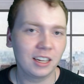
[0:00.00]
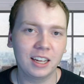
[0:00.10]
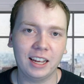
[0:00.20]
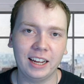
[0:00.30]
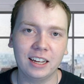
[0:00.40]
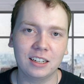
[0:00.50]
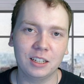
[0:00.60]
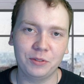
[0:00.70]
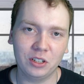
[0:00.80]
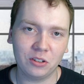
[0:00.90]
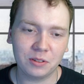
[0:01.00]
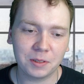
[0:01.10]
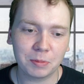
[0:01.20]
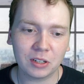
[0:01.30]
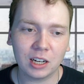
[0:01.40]
And if you don't
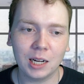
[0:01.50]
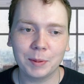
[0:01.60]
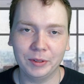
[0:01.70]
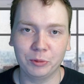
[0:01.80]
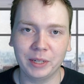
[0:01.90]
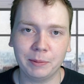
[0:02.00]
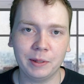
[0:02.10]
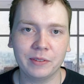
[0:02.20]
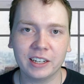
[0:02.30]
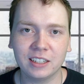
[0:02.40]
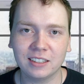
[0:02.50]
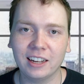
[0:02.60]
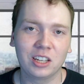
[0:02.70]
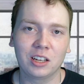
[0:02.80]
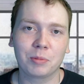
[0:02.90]
subscribe, it will make me very sad.
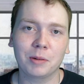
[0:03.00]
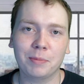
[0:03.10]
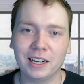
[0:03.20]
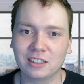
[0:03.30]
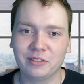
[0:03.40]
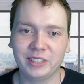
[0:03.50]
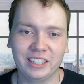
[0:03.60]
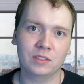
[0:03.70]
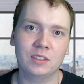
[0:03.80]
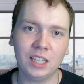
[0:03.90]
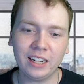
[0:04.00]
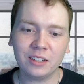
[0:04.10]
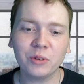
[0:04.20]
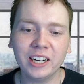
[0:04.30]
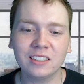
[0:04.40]
But back to the video. The next
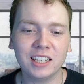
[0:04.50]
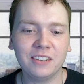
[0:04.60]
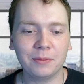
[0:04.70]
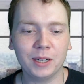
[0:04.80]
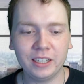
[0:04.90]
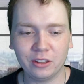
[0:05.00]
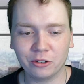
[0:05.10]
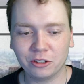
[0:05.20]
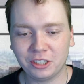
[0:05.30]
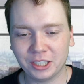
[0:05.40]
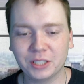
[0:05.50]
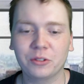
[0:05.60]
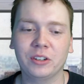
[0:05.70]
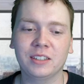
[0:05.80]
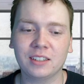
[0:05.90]
way to save money at the grocery
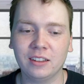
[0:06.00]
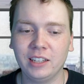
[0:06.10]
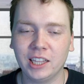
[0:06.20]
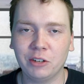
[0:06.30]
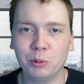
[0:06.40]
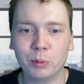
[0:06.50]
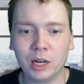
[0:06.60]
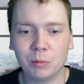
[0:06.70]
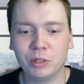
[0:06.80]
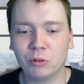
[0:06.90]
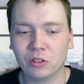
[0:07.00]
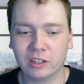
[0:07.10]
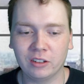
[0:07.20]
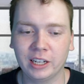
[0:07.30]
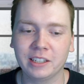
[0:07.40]
store is something that we probably won't
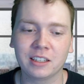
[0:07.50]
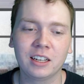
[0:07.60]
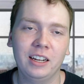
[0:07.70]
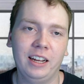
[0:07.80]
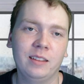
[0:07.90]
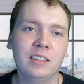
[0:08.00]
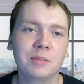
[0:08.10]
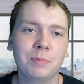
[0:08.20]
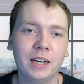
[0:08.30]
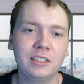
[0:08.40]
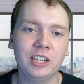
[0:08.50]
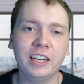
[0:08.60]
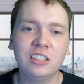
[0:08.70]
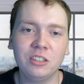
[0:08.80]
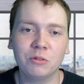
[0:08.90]
all like, and that's by
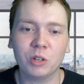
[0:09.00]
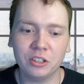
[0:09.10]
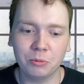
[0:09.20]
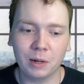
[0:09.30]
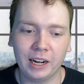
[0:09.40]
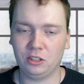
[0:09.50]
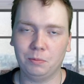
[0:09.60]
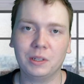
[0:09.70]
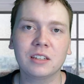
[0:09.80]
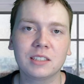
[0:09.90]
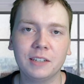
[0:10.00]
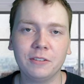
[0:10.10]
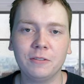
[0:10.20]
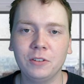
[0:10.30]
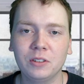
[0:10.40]
changing what you buy. Because
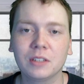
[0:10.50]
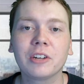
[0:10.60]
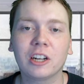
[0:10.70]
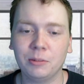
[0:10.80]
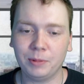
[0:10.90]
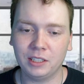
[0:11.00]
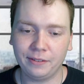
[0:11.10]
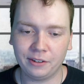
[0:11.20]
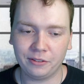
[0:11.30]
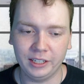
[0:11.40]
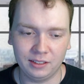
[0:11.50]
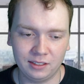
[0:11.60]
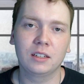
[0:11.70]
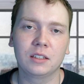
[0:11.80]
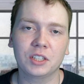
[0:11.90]
different foods have gone up at different rates.
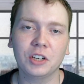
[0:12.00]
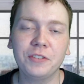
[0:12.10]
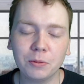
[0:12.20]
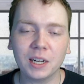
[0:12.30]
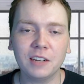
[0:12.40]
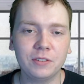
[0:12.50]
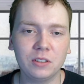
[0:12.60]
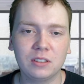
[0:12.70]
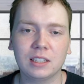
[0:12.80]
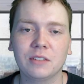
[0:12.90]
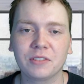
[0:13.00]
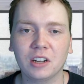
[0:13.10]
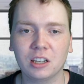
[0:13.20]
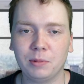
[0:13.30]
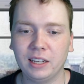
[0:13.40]
So if you buy foods that have gone
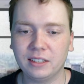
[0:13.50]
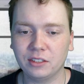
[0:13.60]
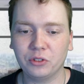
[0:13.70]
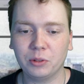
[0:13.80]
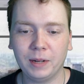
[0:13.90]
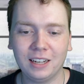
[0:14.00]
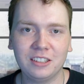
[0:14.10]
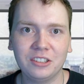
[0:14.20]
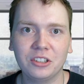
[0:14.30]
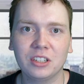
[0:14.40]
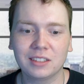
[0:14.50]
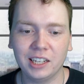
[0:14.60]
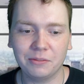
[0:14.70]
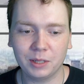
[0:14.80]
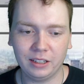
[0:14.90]
up less over the past year, you can
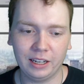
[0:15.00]
save money that